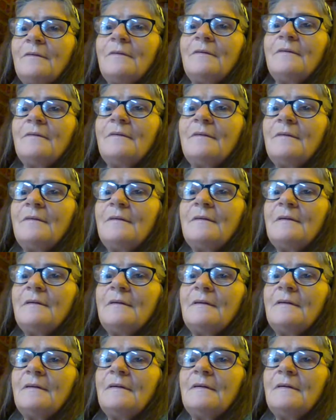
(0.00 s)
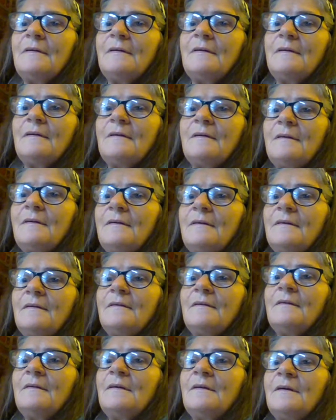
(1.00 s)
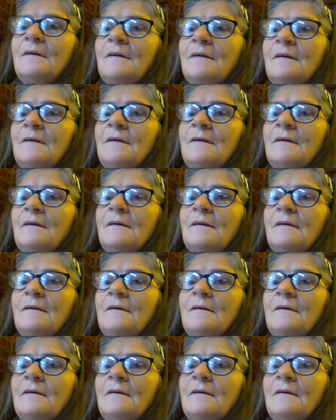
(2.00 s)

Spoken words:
Nobody speaks.